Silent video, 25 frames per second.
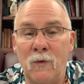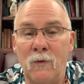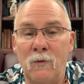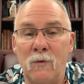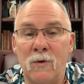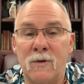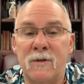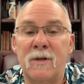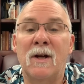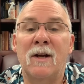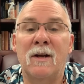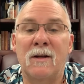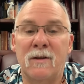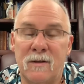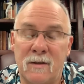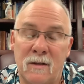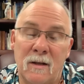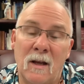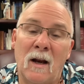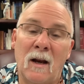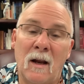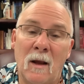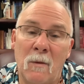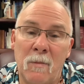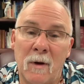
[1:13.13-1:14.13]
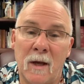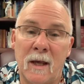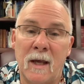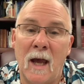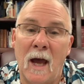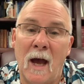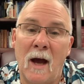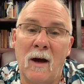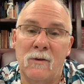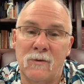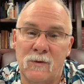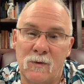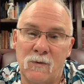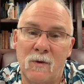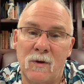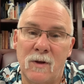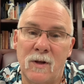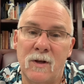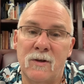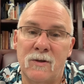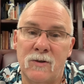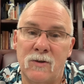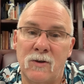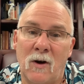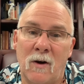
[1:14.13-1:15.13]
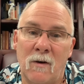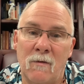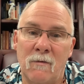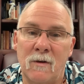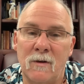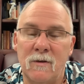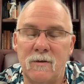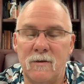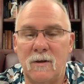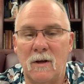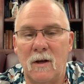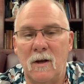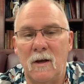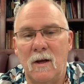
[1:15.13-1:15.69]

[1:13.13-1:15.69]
was going to settle up accounts with his servants,